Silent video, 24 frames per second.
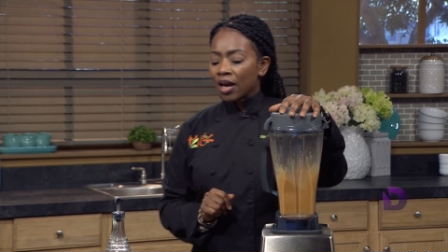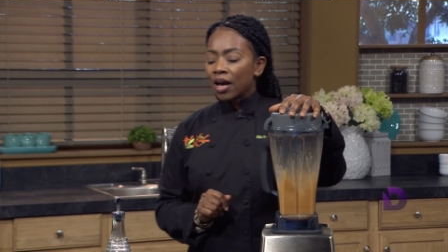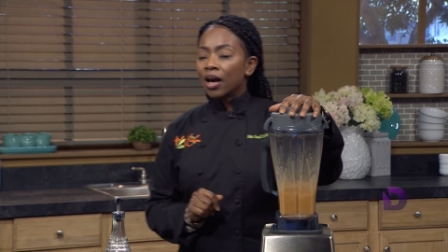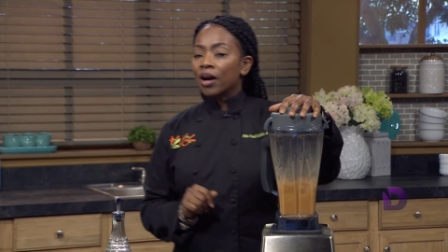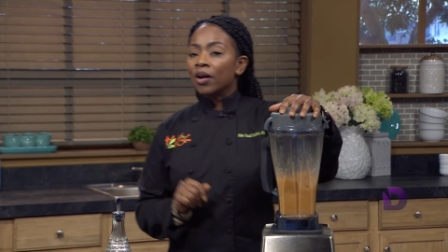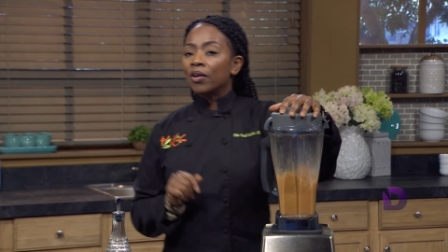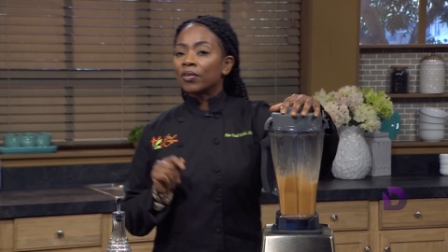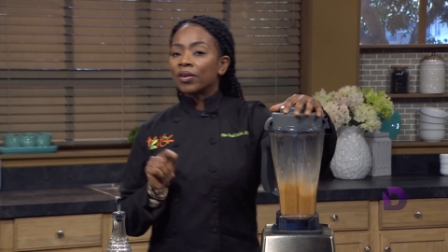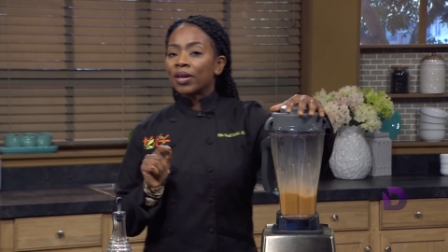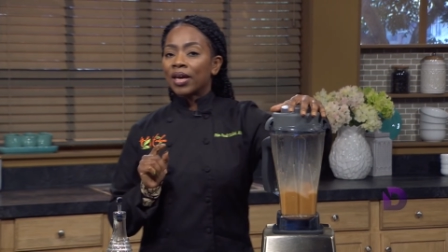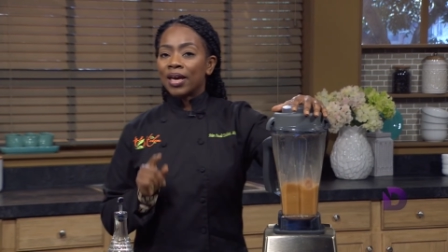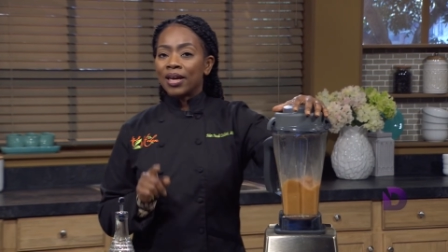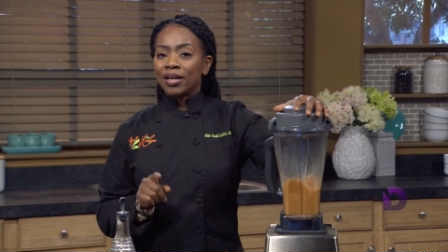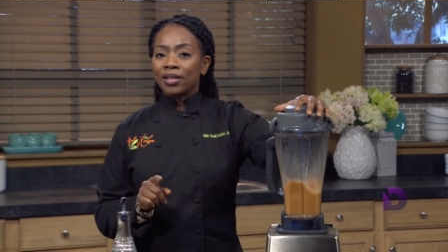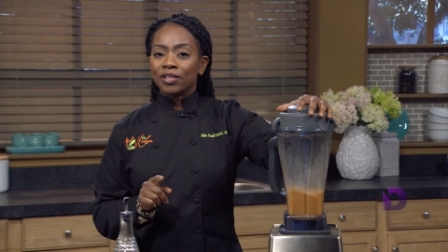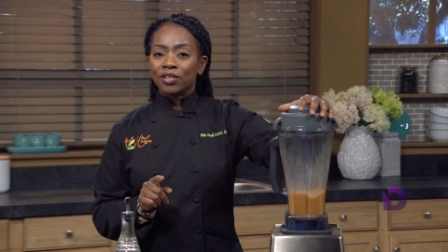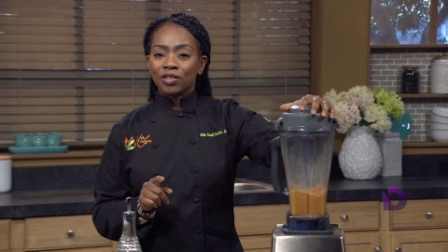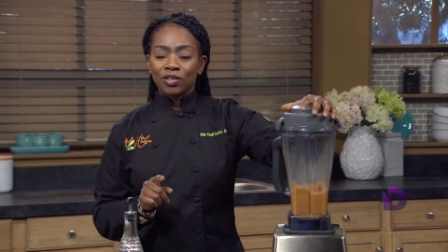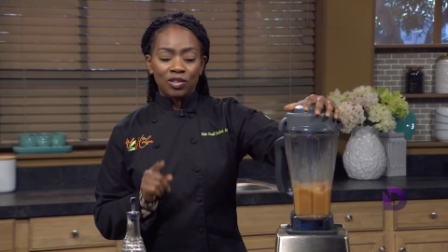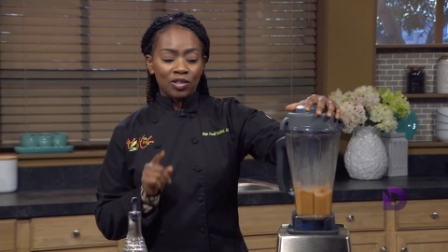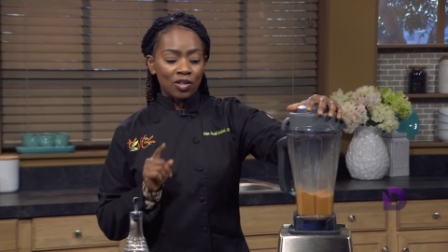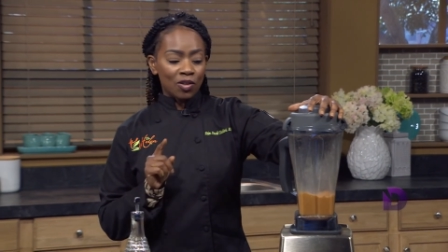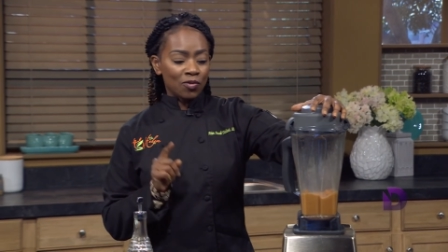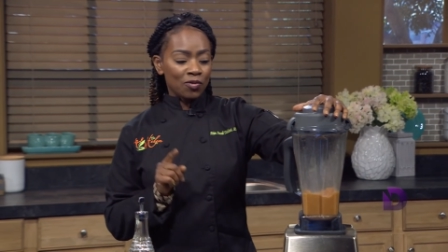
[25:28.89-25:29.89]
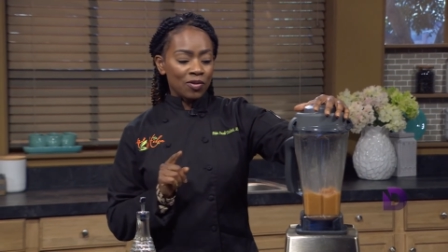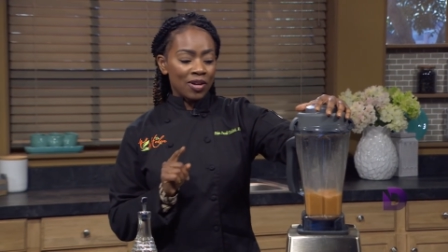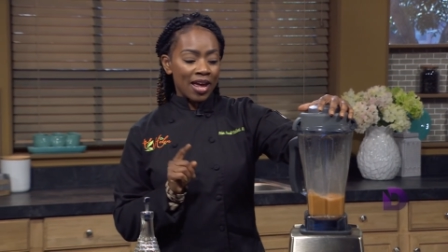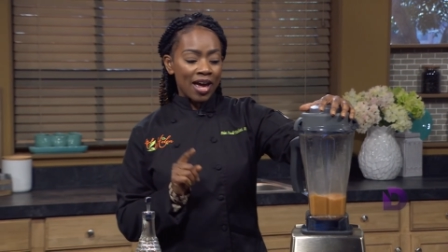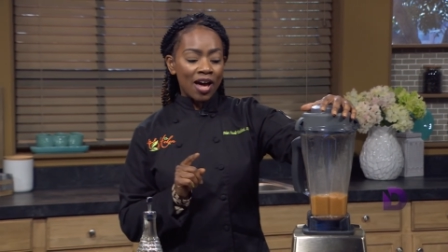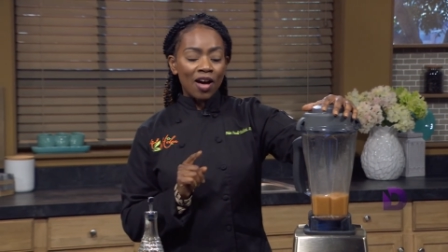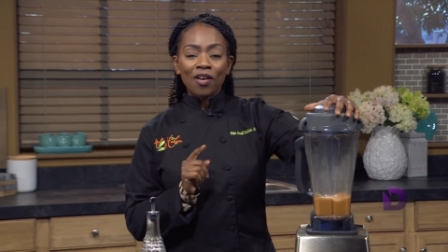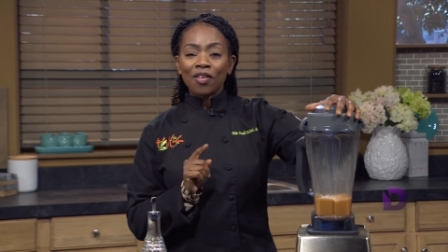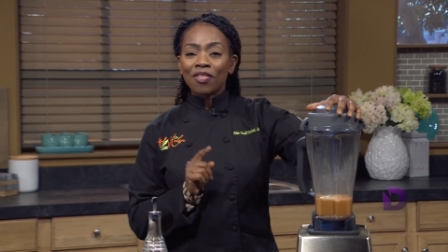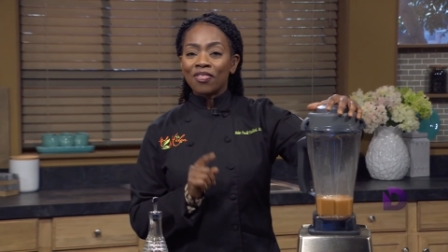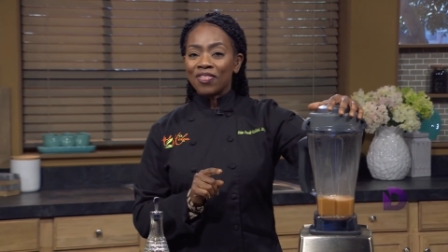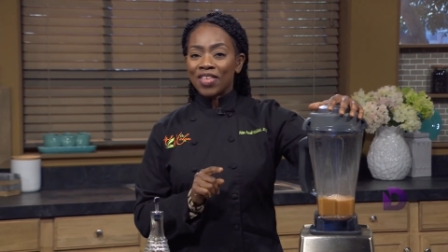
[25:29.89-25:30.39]
Okay, so
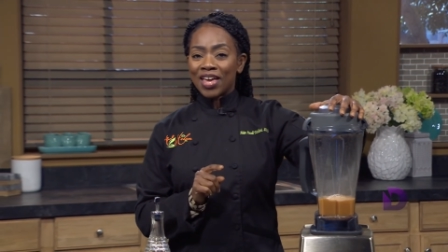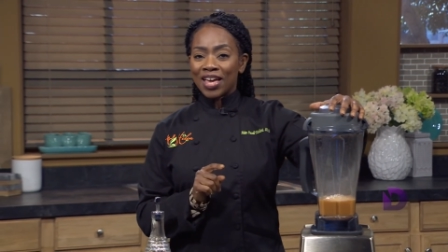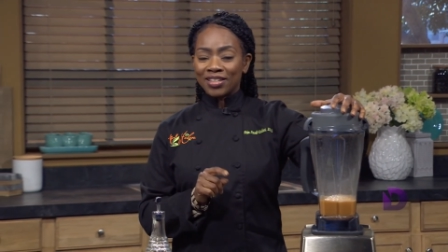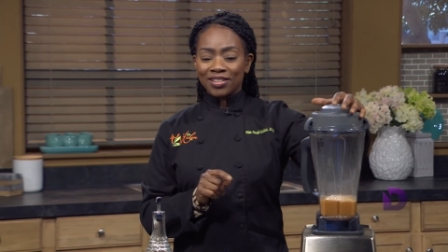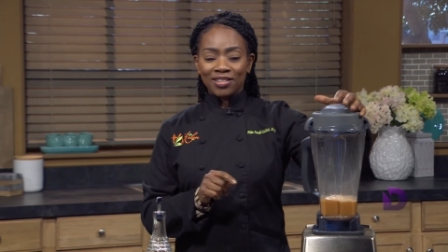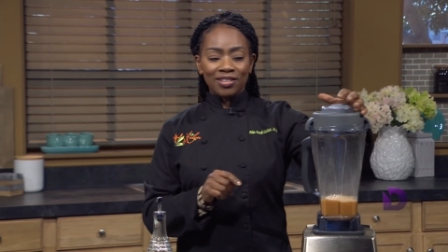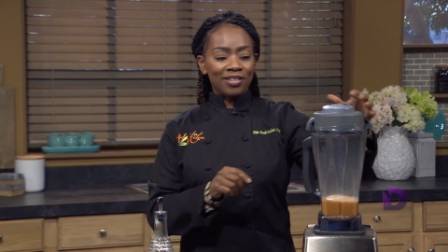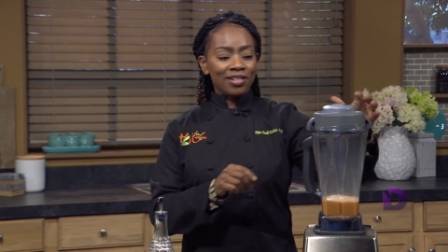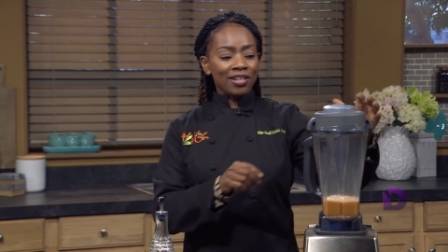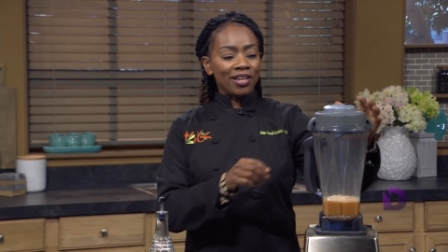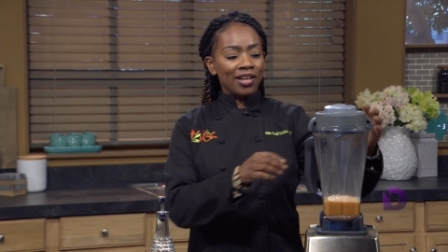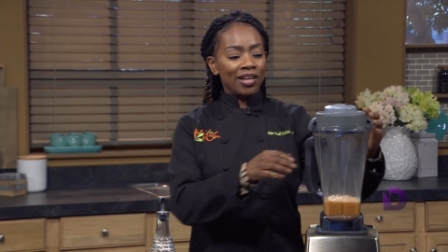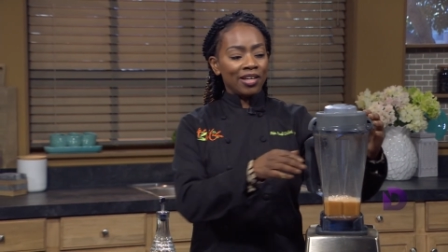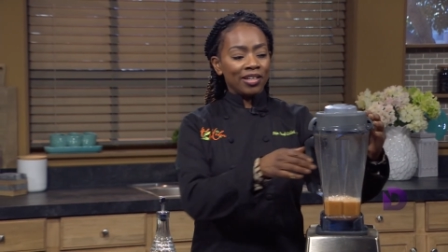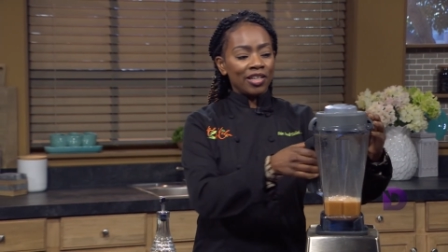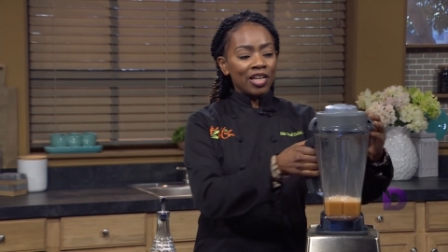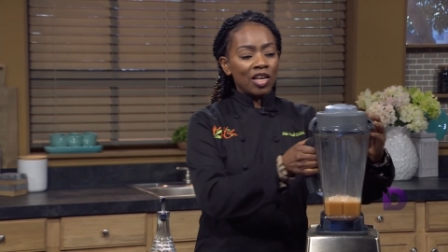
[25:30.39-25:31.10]
now that's done,